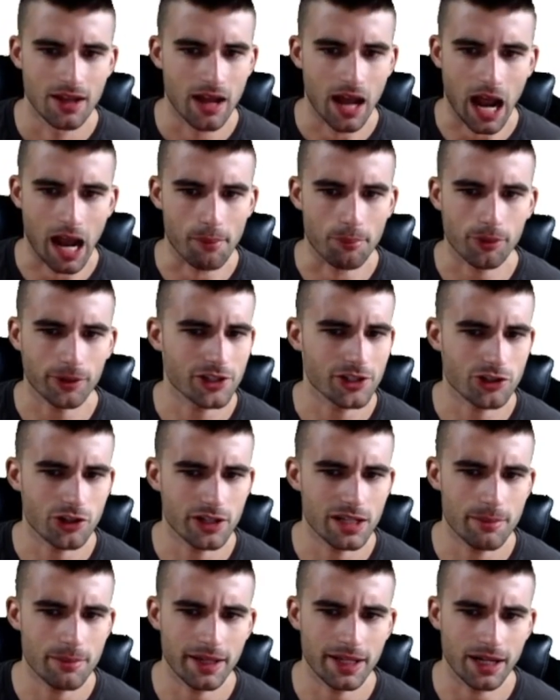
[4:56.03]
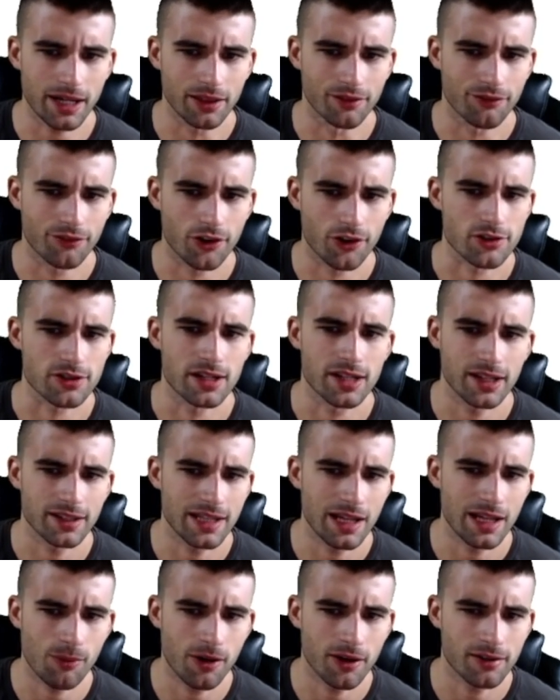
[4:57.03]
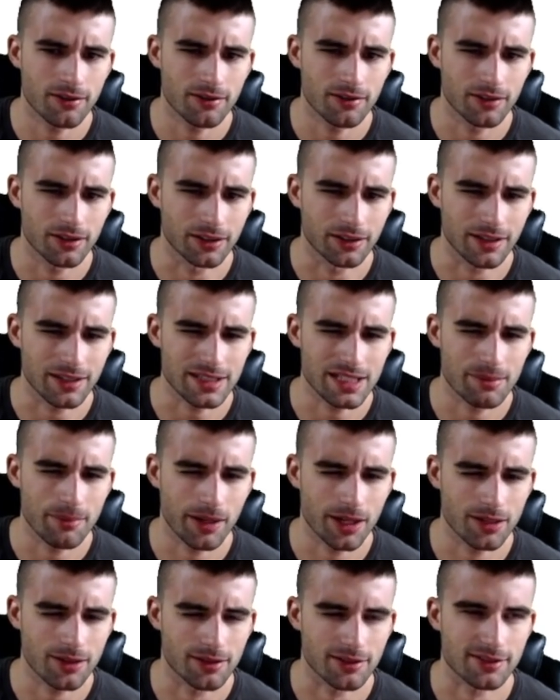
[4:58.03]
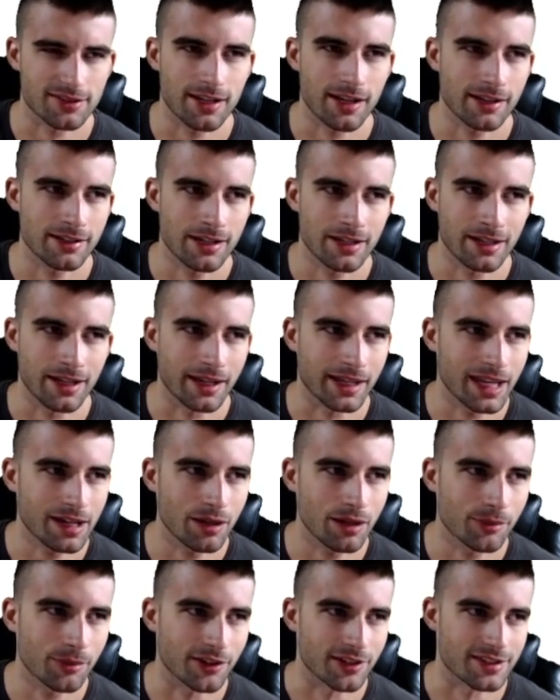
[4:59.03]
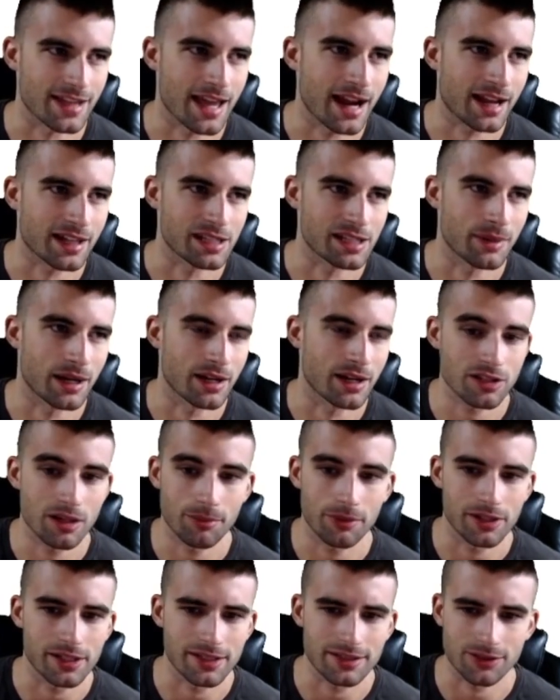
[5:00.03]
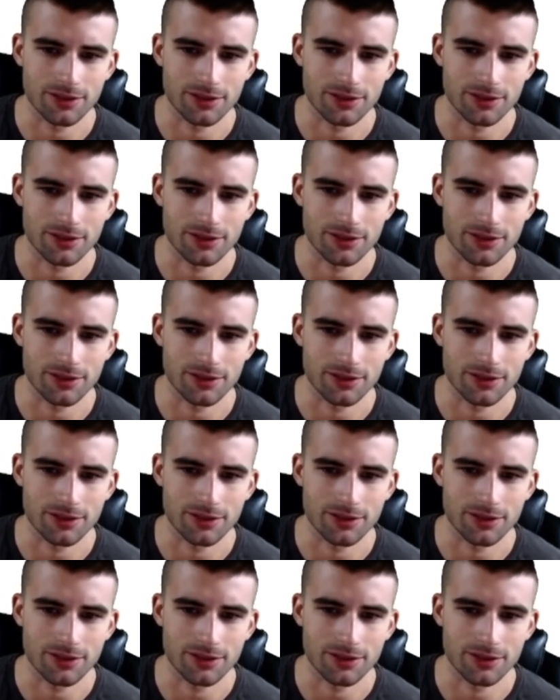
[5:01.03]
I'm pretty sure he didn't make it out of the first inning in that one, unless he made it to the second inning. I can't remember exactly, but I just remember he